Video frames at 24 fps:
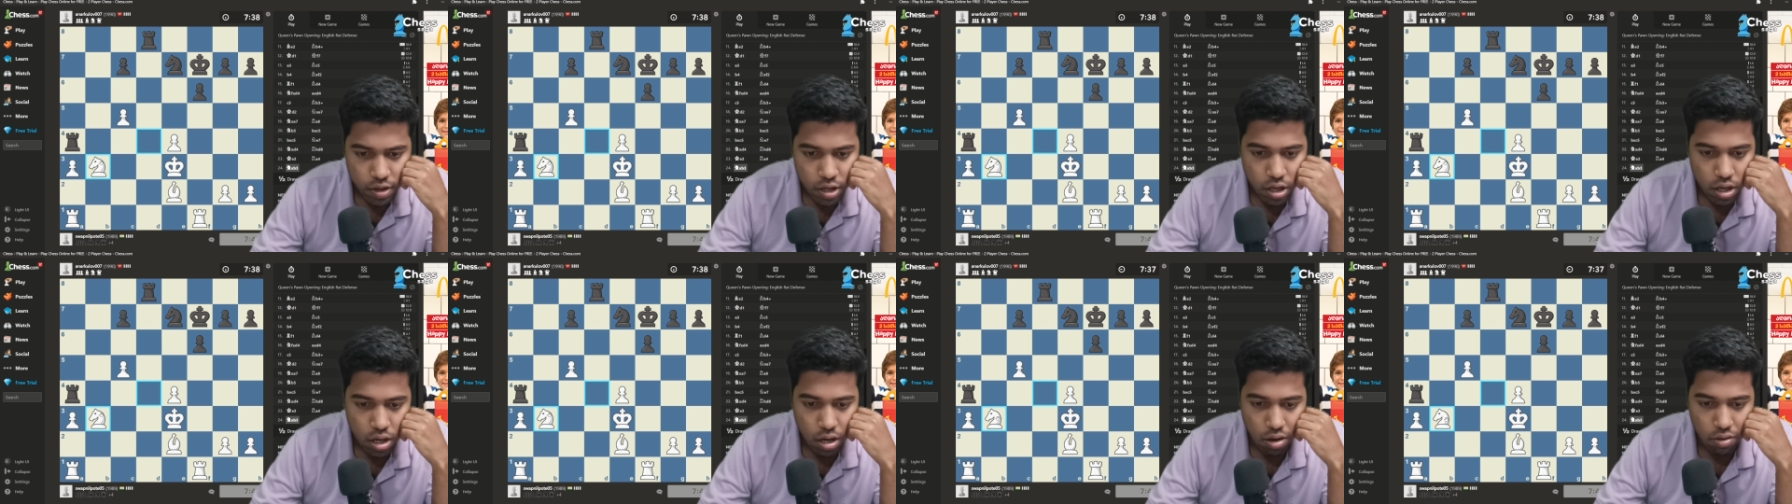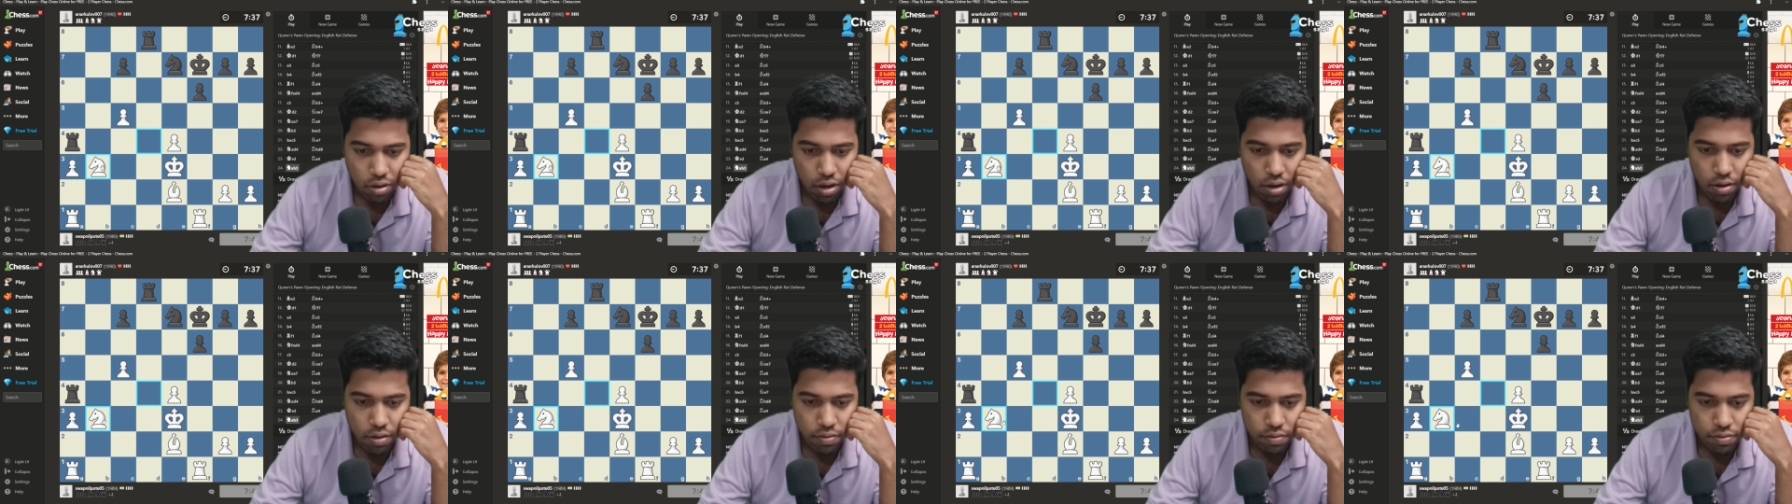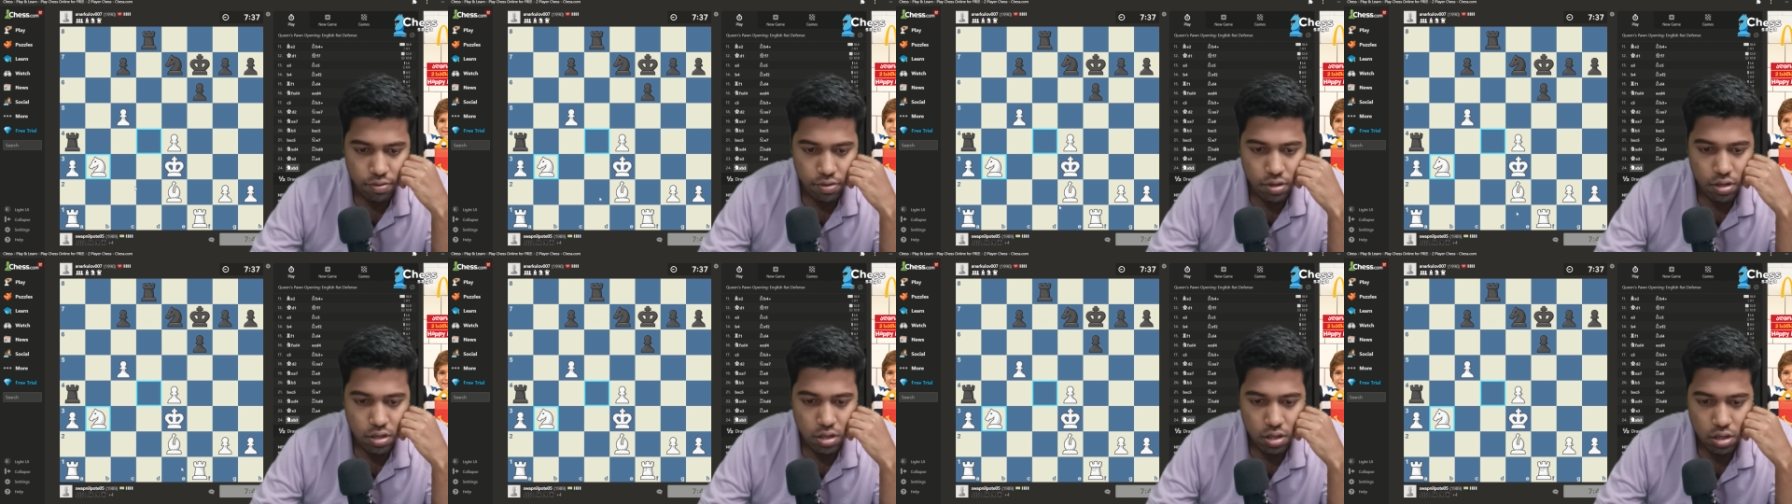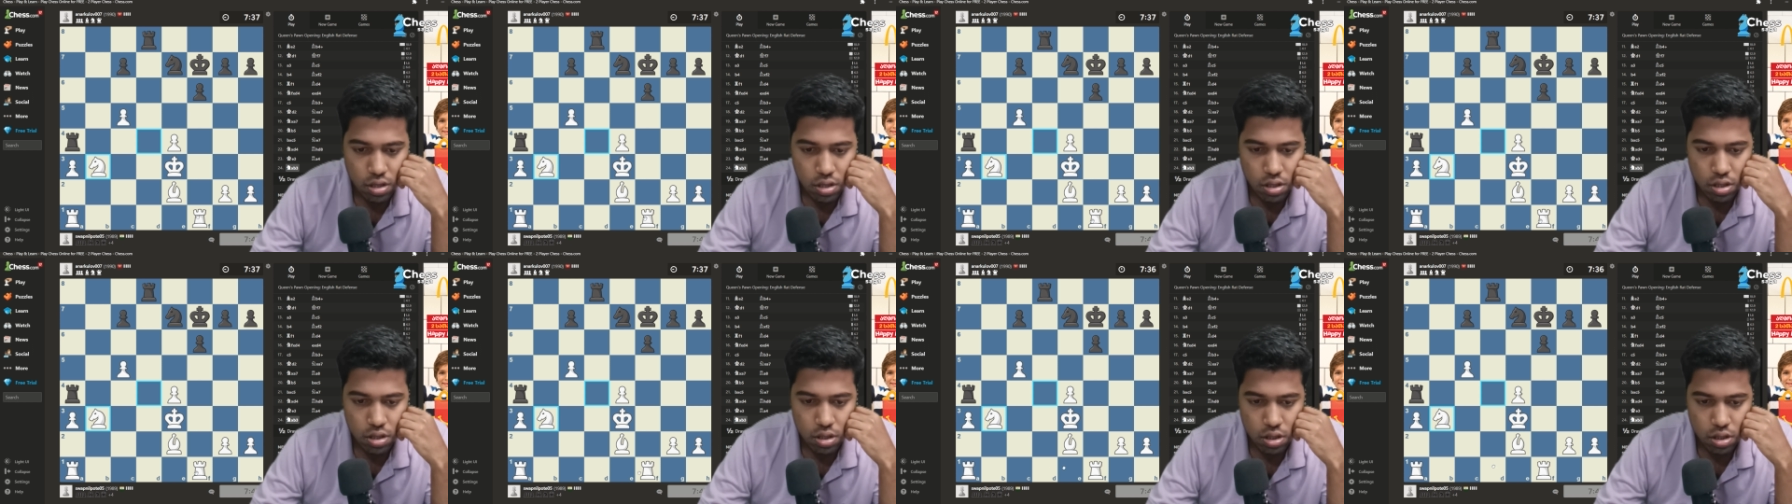Now I have
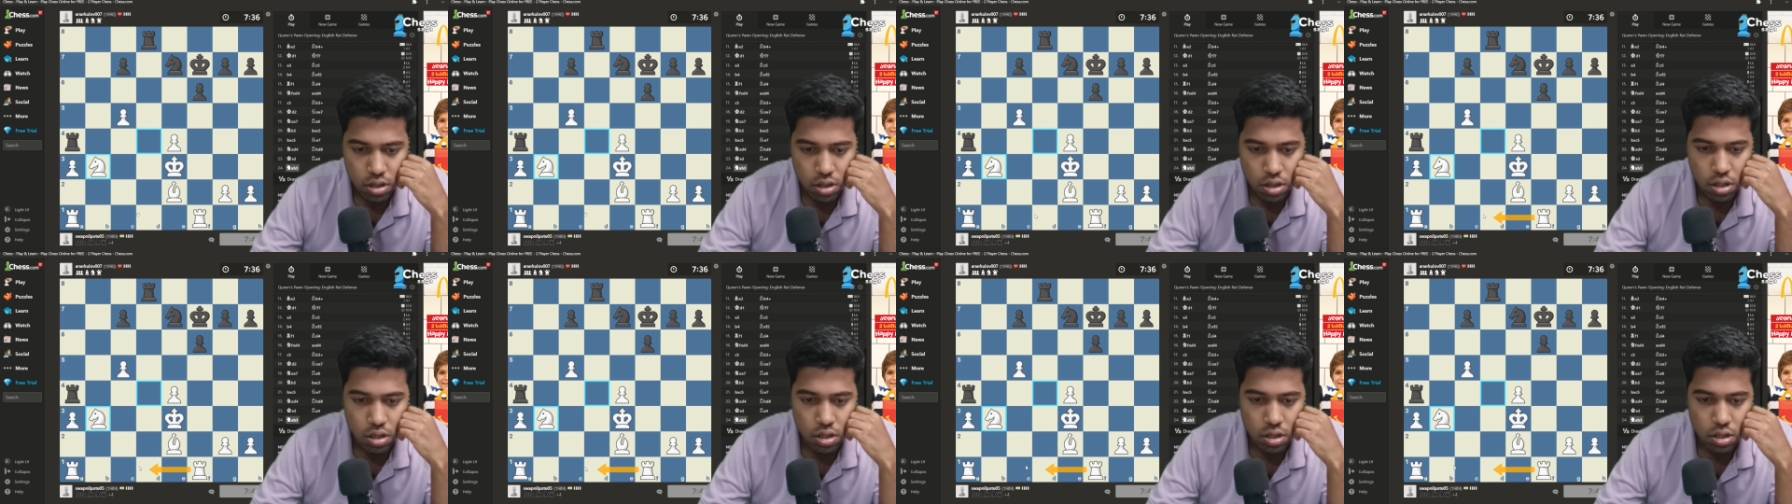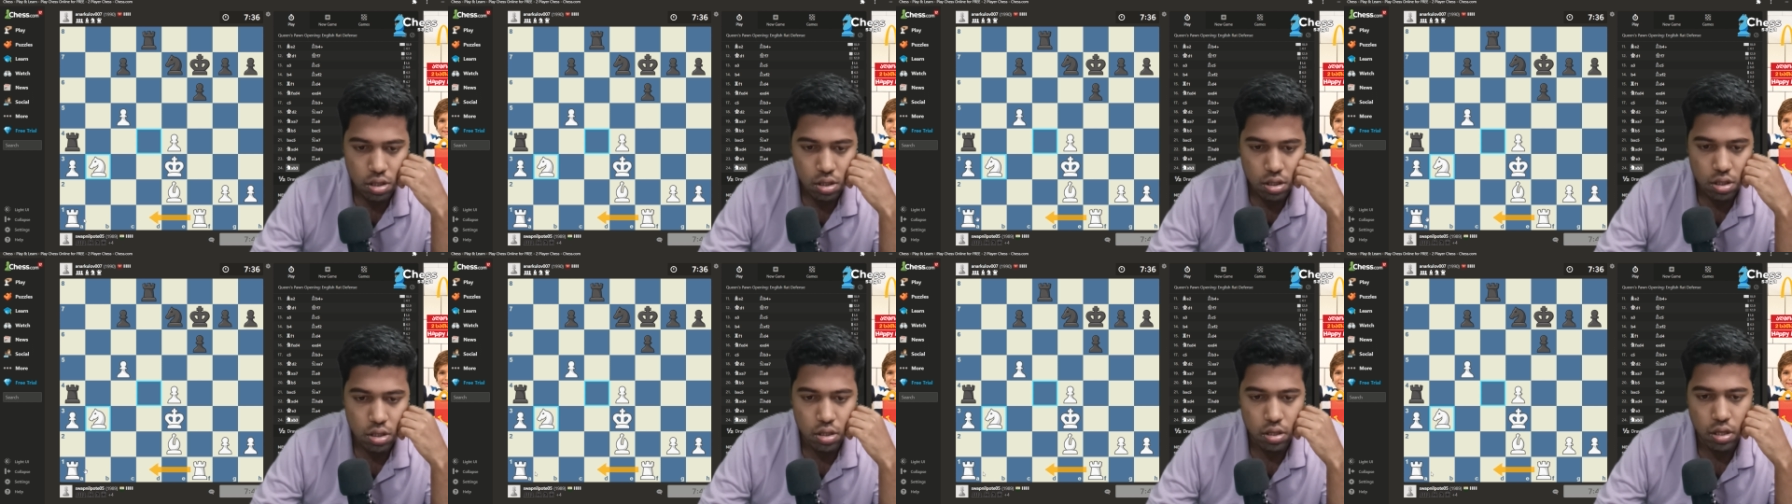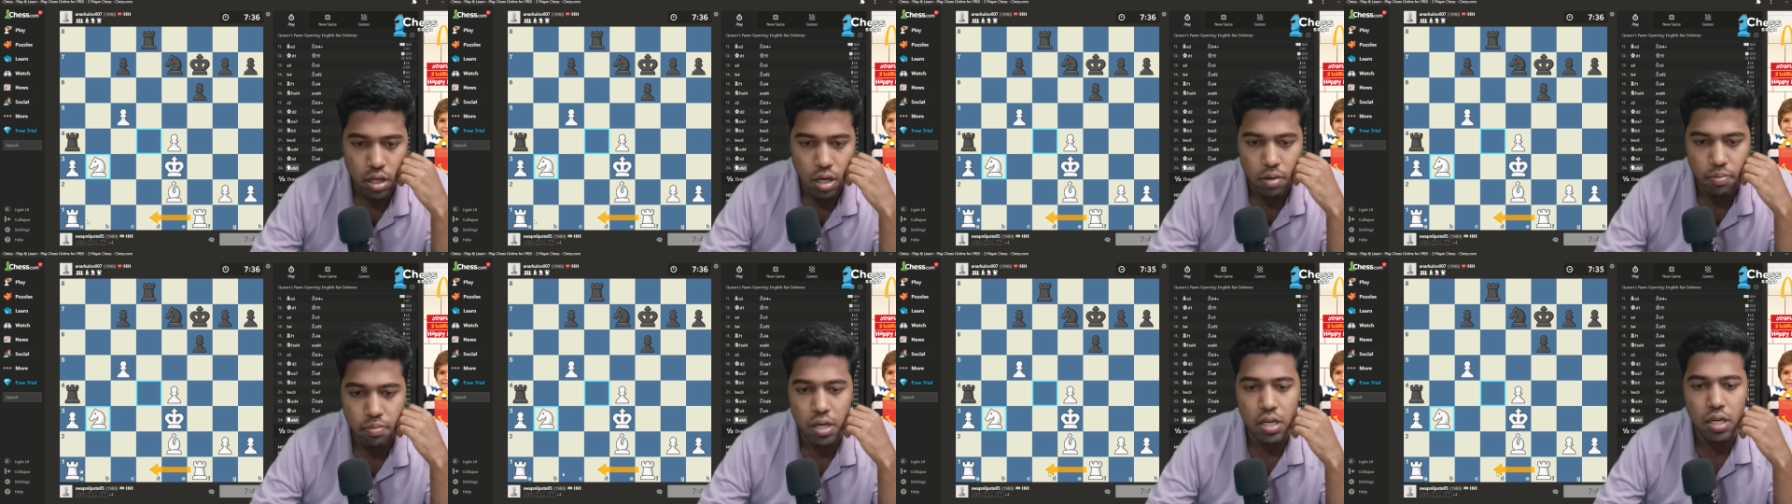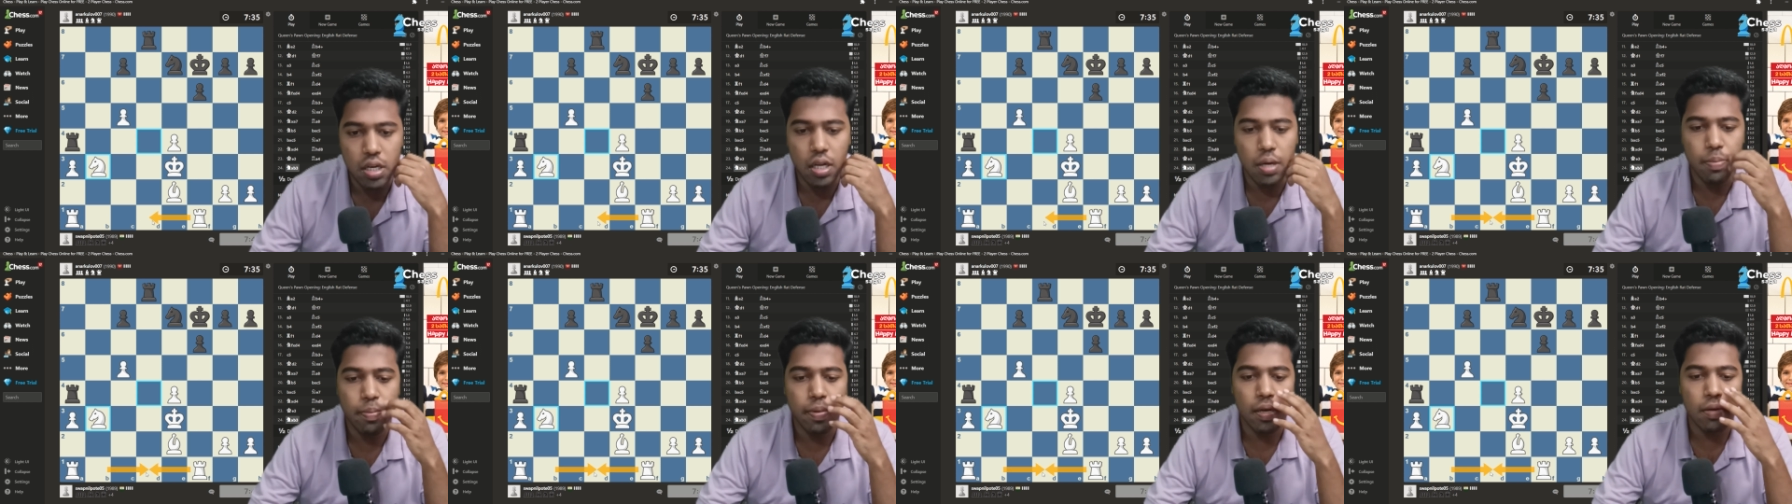this. There are
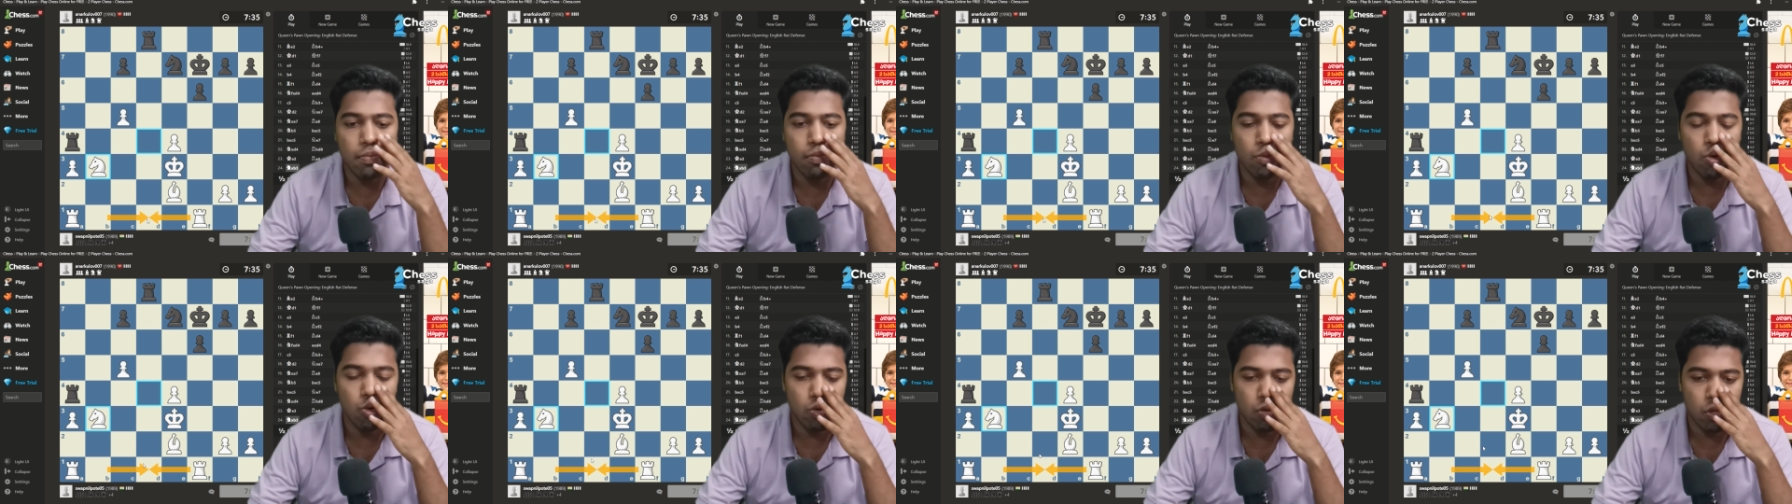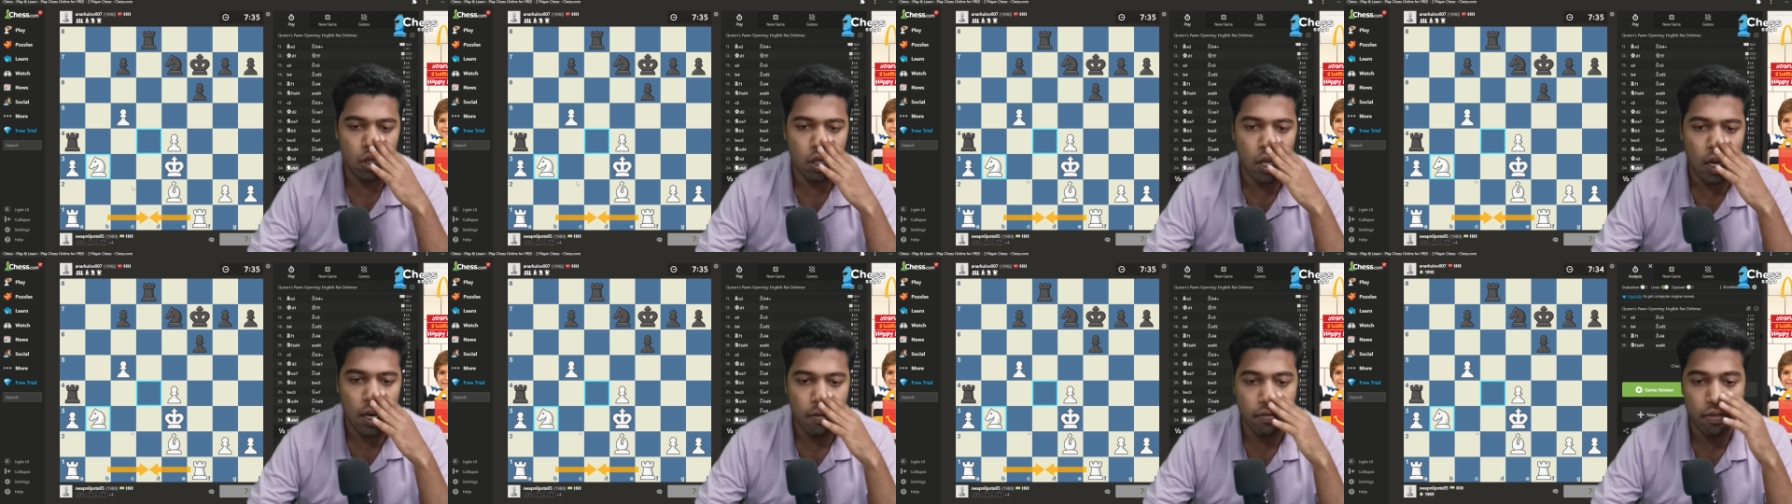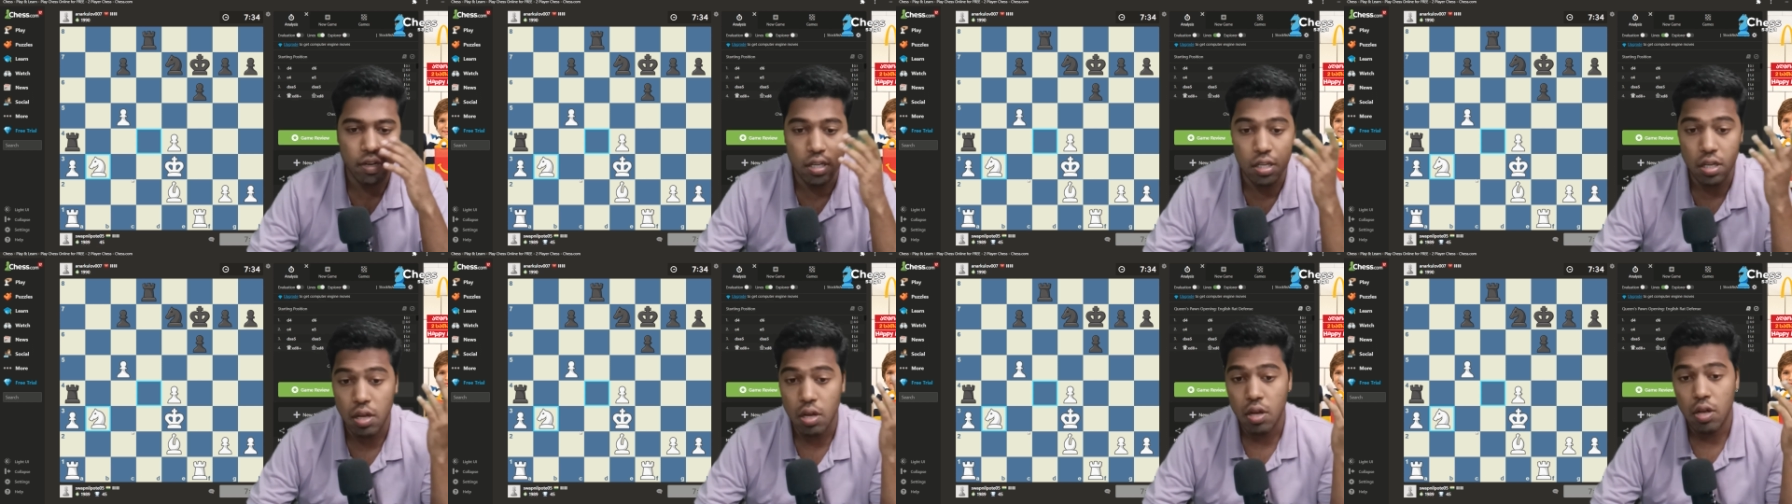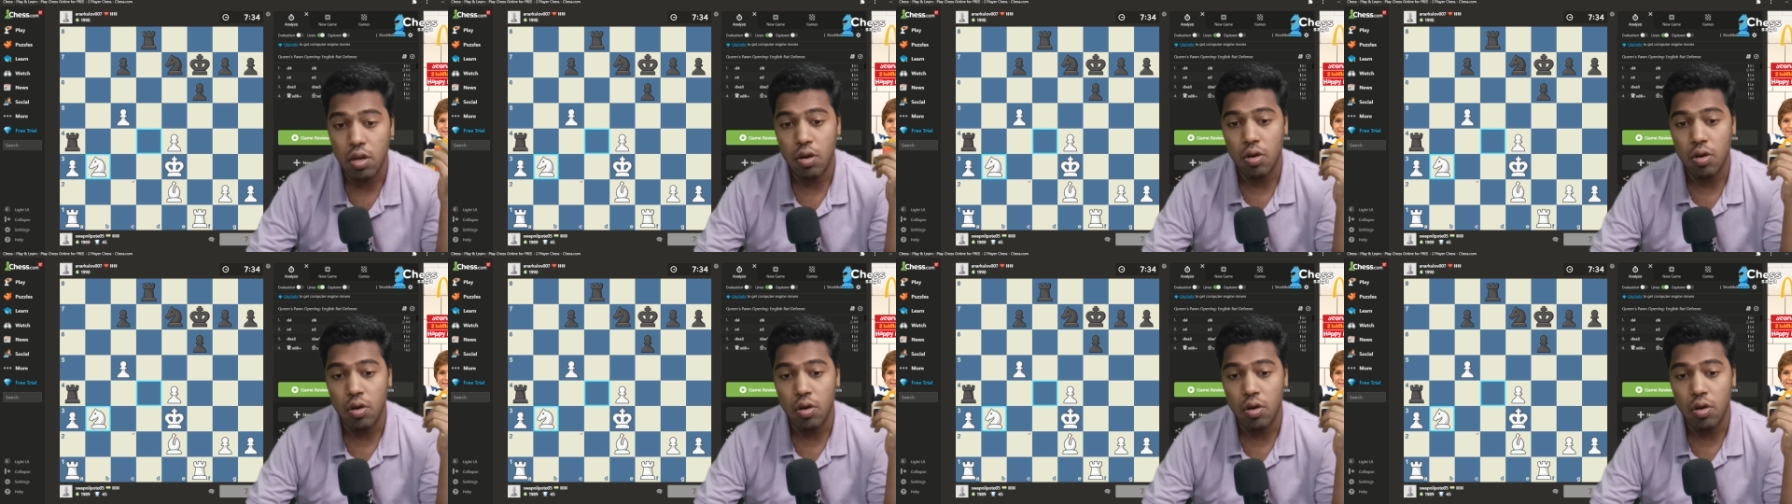multiple moves that win.